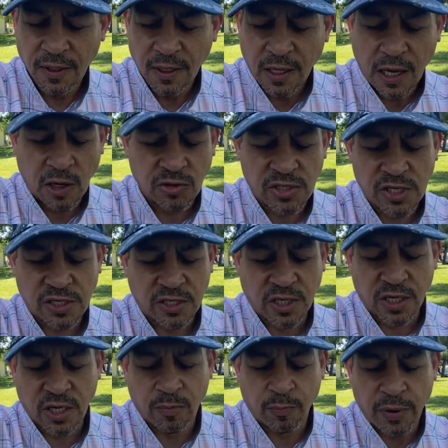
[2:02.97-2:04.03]
How's this going
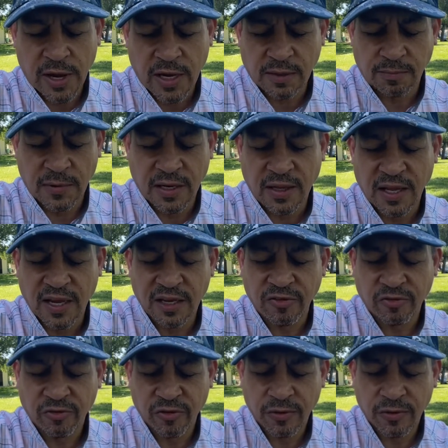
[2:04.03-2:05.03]
to impact my life?